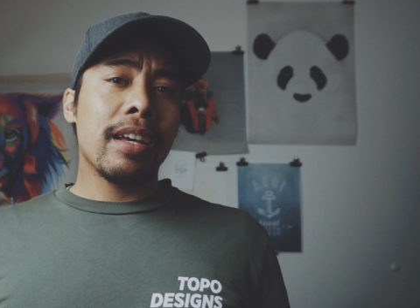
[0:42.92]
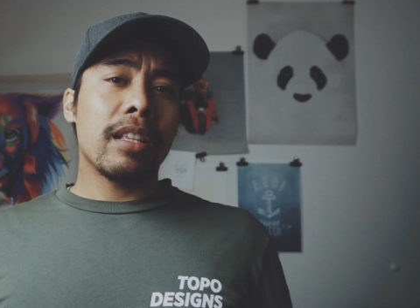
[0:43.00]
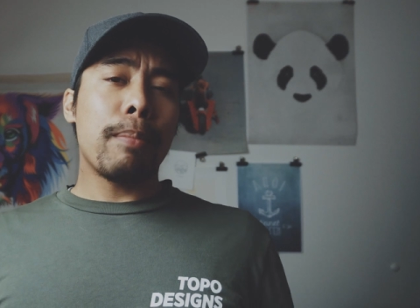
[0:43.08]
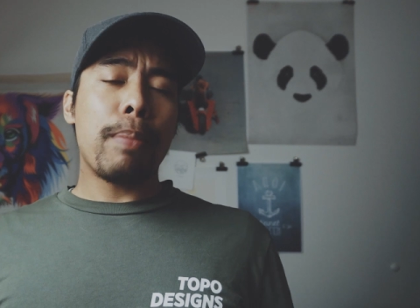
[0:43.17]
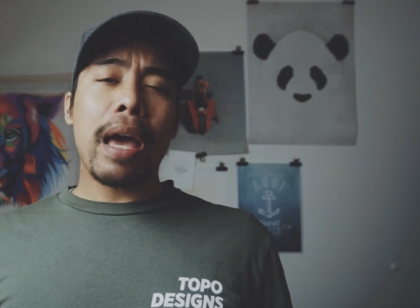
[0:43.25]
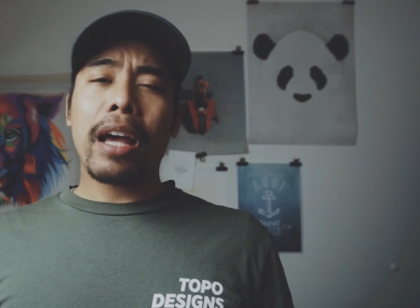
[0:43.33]

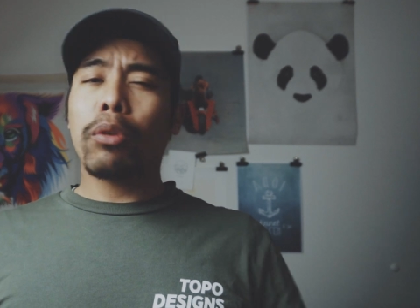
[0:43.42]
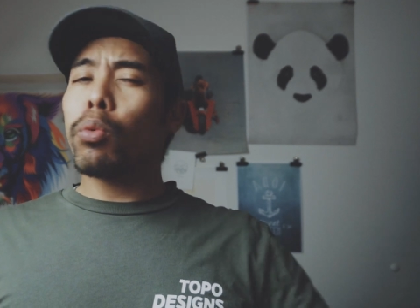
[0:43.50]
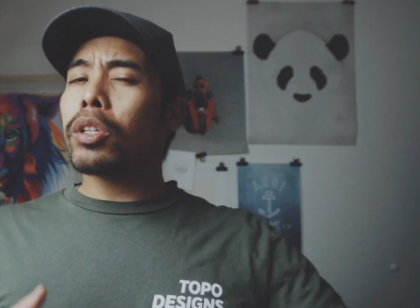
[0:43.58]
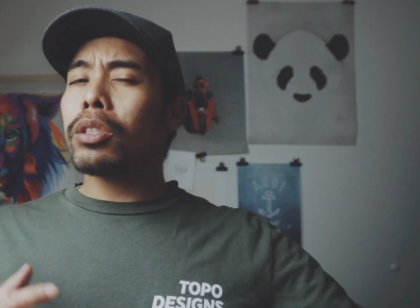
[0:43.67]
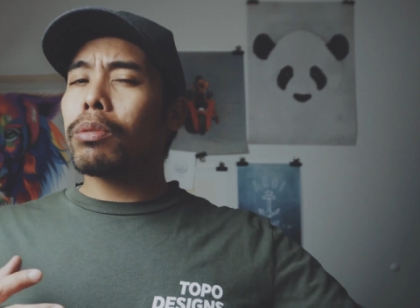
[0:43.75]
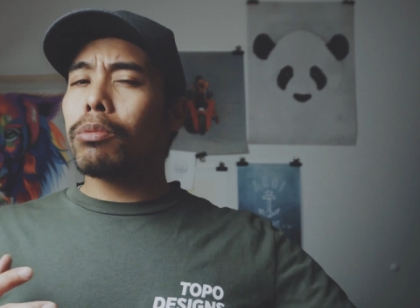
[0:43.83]
the bag
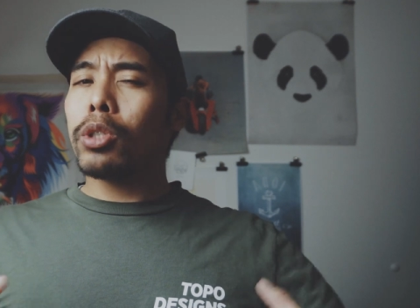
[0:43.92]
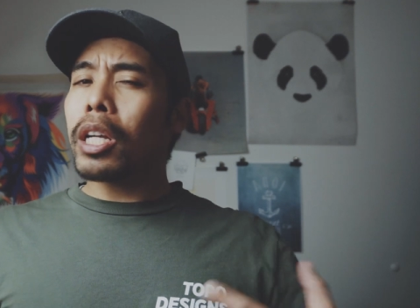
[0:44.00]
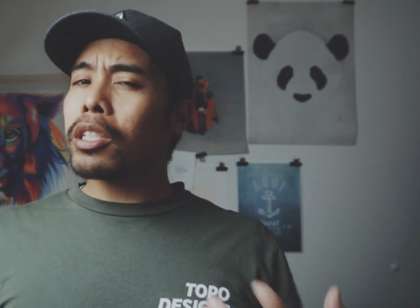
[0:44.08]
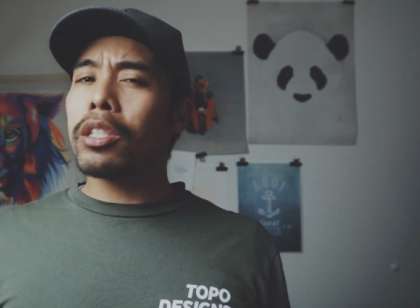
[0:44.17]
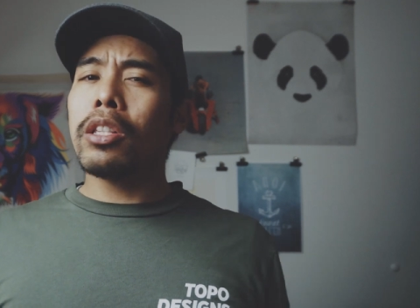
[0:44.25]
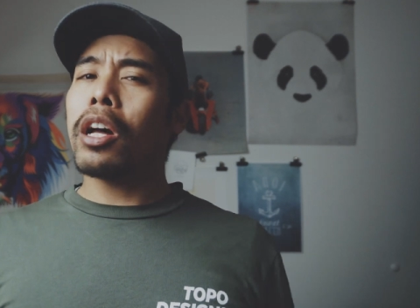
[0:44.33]
was
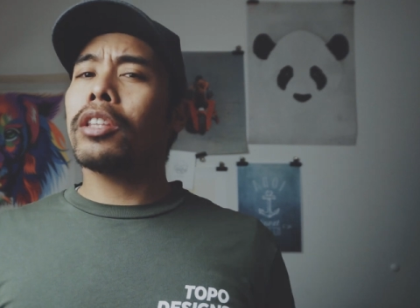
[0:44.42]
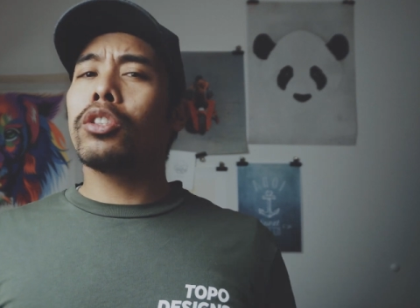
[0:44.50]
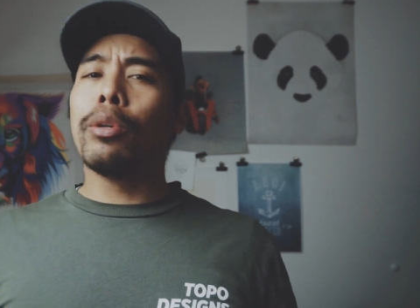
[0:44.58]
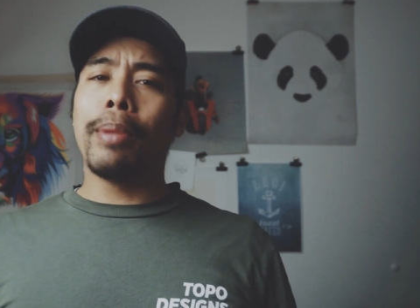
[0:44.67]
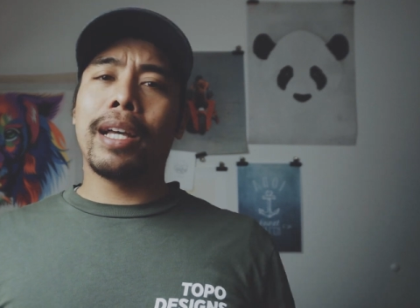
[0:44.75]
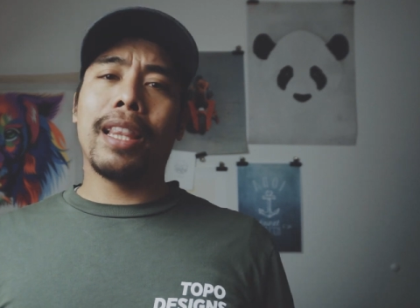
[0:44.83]
just not
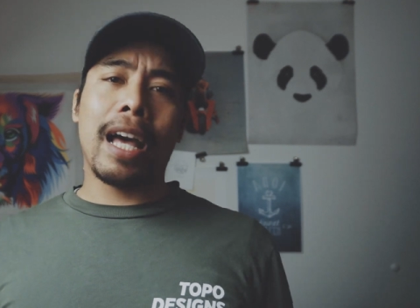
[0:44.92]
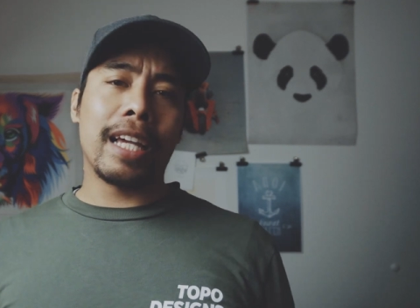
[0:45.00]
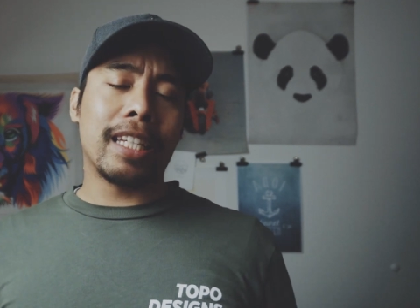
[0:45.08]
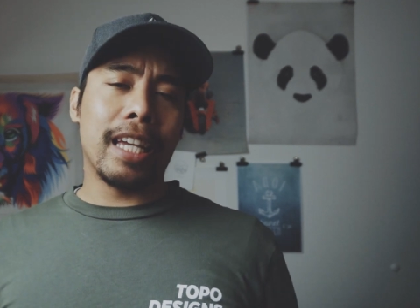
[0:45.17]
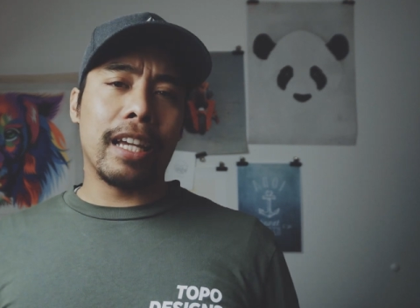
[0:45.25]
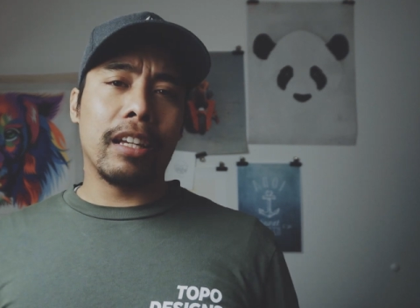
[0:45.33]
to my
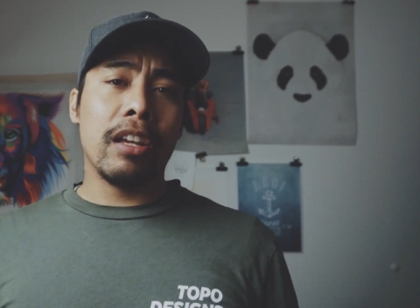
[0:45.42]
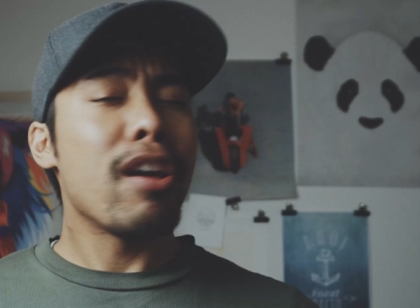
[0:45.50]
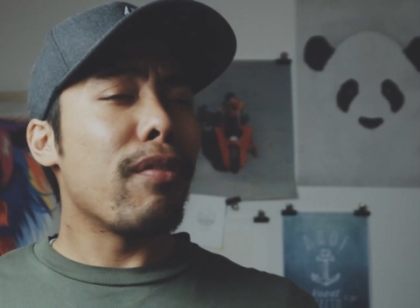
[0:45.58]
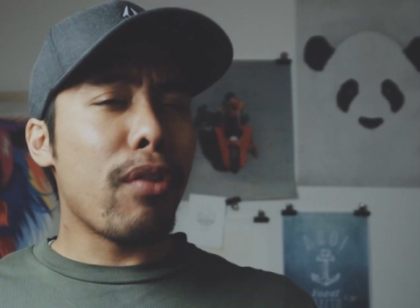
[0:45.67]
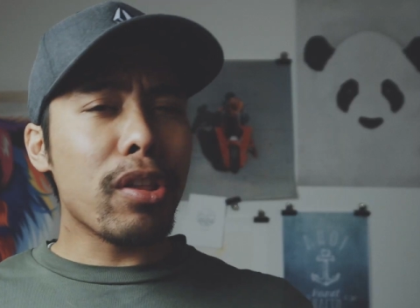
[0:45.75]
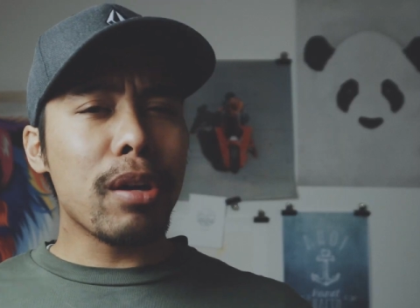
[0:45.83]
liking.
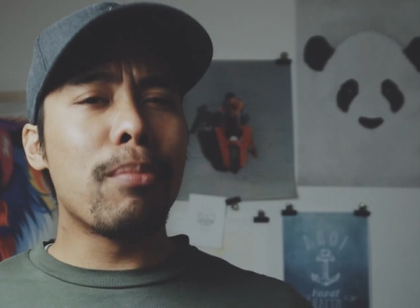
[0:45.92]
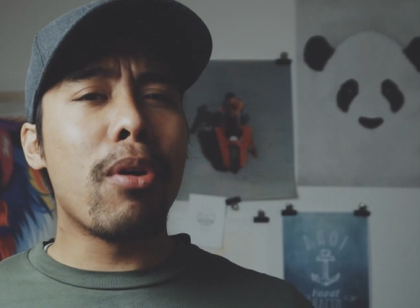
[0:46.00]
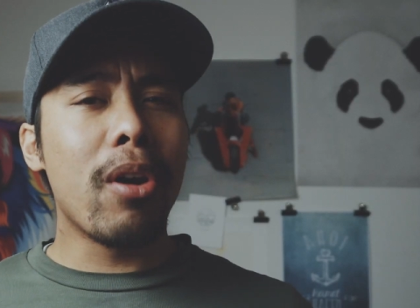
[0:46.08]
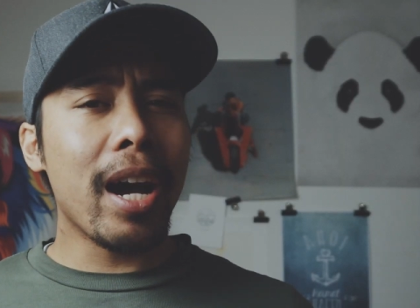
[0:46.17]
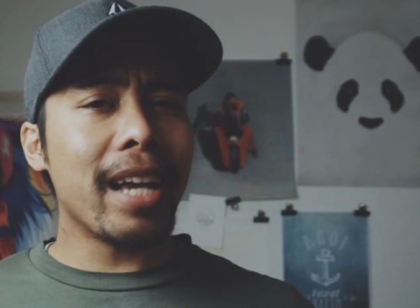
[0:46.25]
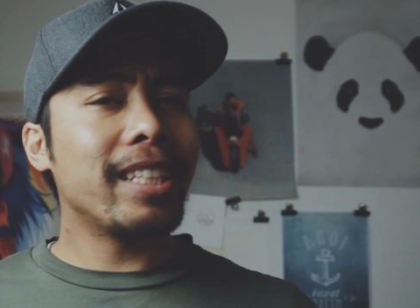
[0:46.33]

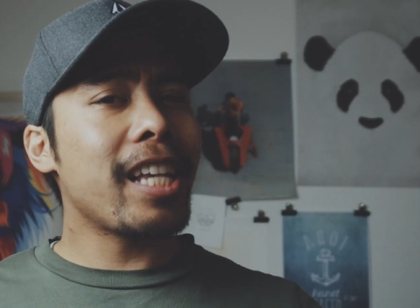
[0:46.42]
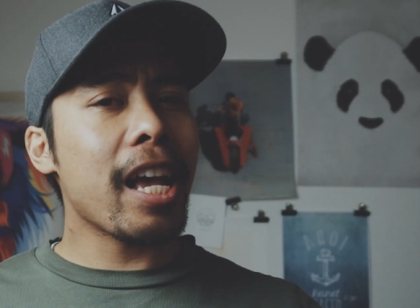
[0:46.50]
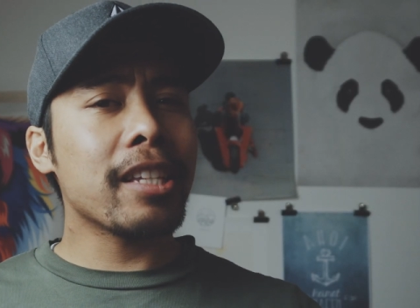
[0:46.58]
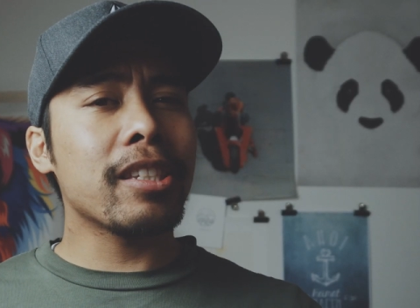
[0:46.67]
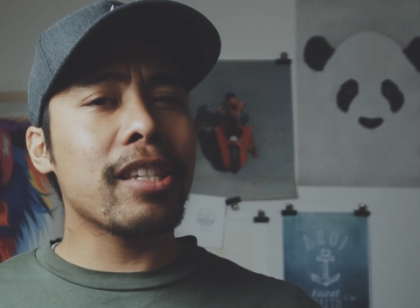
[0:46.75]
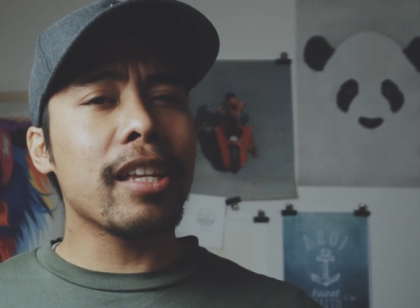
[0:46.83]
Furthermore, I
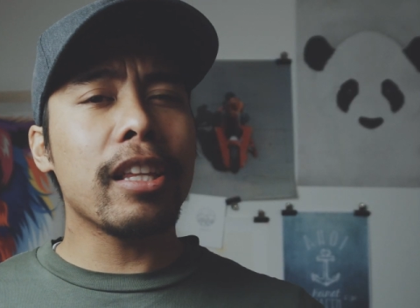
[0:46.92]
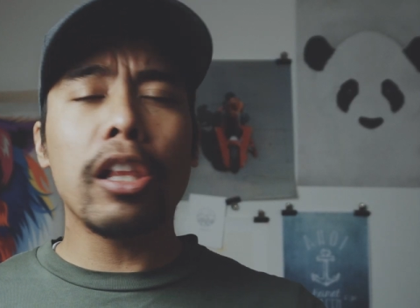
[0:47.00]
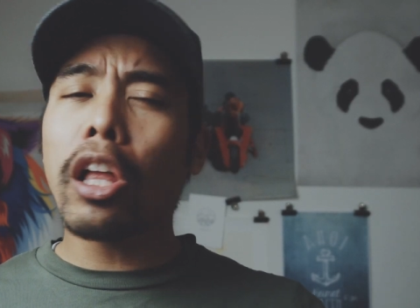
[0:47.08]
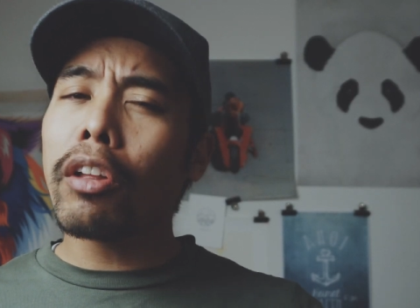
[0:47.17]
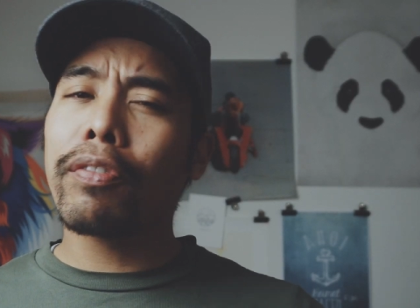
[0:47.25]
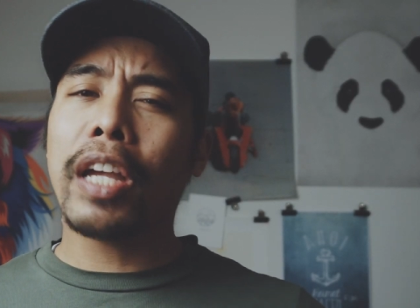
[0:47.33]
tested a
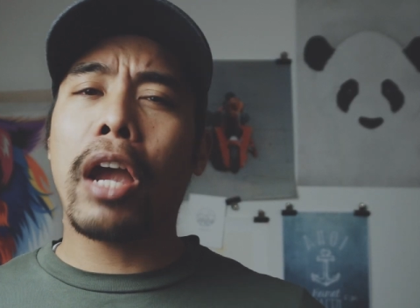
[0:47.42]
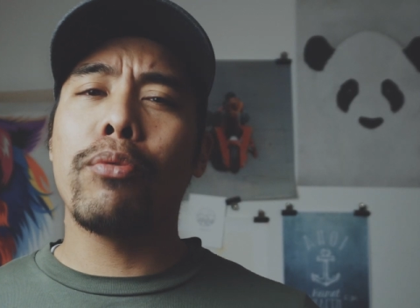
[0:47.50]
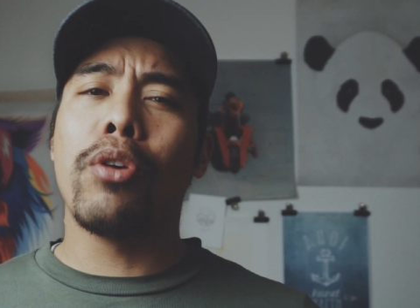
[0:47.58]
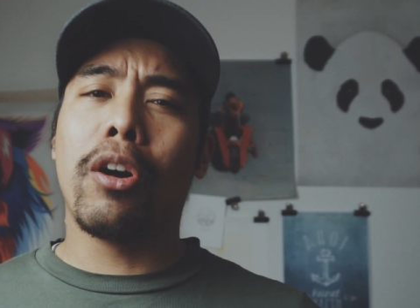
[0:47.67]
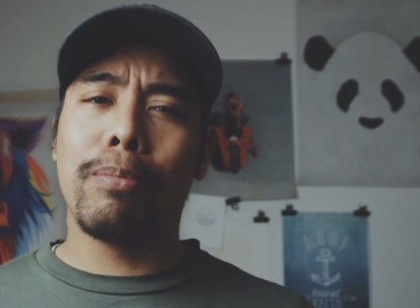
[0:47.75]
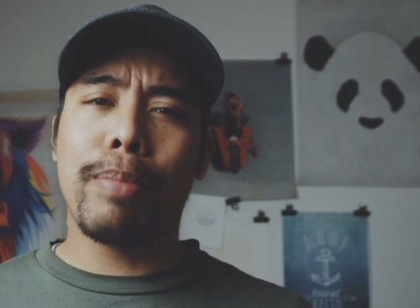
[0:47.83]
lot of
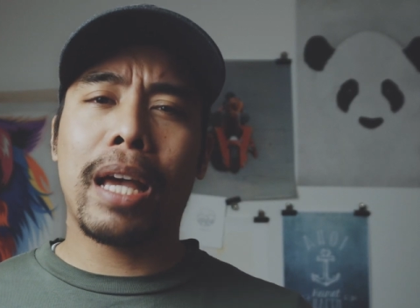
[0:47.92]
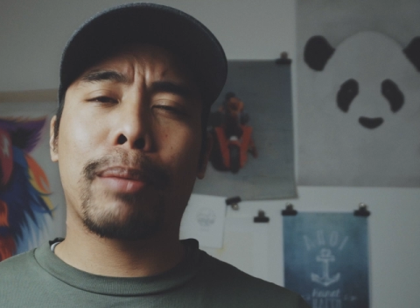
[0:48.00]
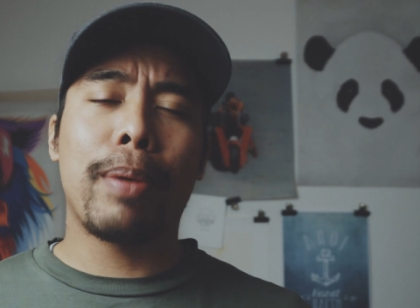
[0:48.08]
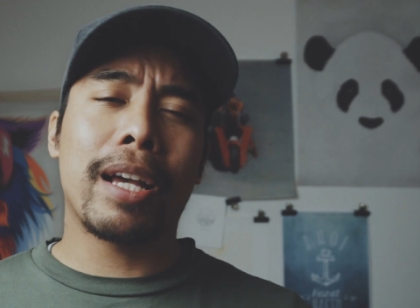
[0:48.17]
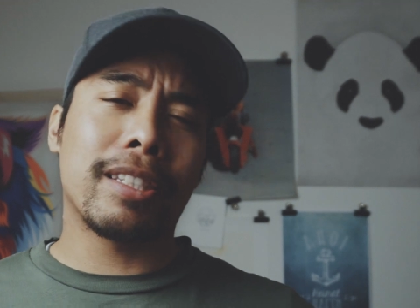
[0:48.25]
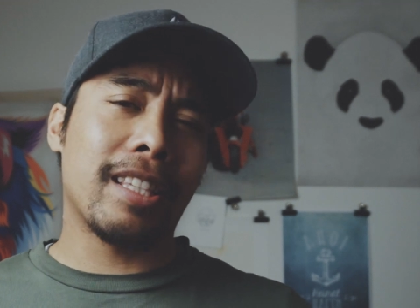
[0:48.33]
carry-on
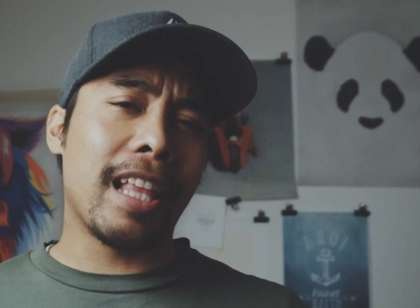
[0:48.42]
backpacks